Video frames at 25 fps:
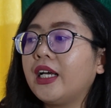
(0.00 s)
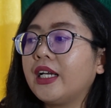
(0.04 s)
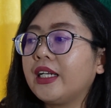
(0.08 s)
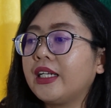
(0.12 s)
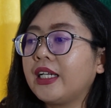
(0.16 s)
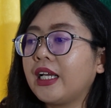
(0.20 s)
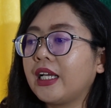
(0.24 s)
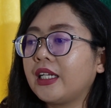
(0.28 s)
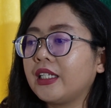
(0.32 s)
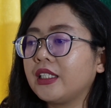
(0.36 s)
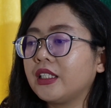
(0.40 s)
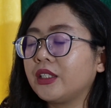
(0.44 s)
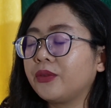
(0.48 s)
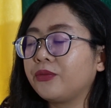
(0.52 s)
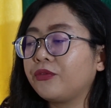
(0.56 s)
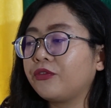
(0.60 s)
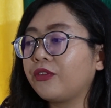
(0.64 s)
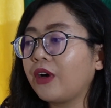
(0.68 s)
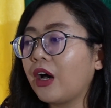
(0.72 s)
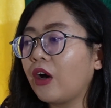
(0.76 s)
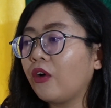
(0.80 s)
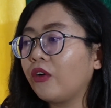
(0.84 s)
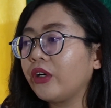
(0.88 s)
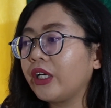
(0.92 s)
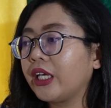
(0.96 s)
that is
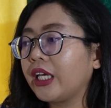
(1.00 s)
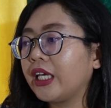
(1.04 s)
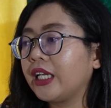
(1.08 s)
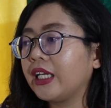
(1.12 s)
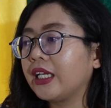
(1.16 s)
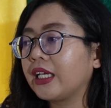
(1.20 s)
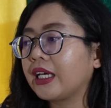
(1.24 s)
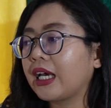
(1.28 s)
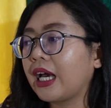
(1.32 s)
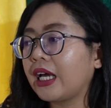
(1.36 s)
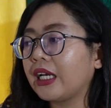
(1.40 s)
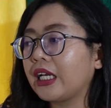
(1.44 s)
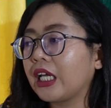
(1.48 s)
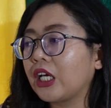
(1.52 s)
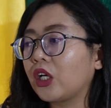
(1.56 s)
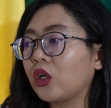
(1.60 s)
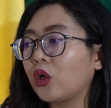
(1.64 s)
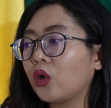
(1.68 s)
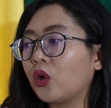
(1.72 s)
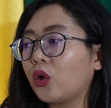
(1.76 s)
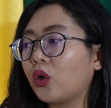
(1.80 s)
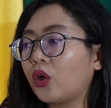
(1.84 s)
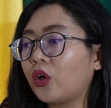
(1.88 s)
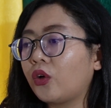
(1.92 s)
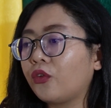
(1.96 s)
found in
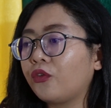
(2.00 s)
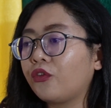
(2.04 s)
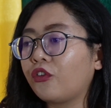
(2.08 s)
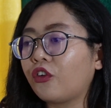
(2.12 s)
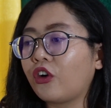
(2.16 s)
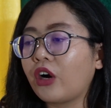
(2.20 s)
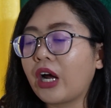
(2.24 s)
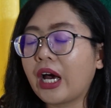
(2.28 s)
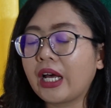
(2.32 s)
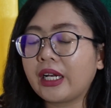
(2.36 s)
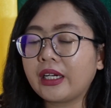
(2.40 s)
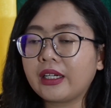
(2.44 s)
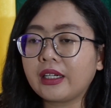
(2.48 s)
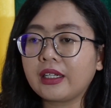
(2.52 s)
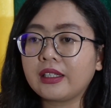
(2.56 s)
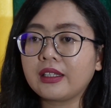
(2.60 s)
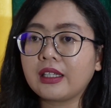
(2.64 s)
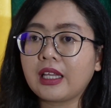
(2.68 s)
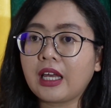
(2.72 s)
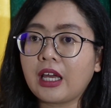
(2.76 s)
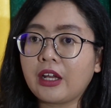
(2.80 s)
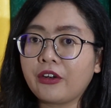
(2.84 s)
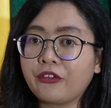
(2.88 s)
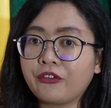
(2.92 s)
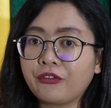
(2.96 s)
Canechlor 400
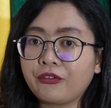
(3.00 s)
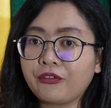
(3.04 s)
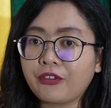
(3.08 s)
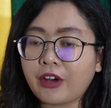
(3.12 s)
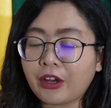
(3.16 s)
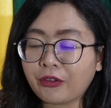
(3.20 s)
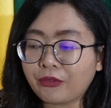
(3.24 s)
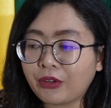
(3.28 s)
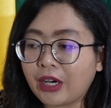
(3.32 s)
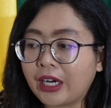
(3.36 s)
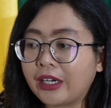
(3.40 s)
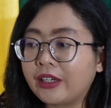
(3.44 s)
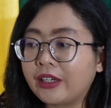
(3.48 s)
and 500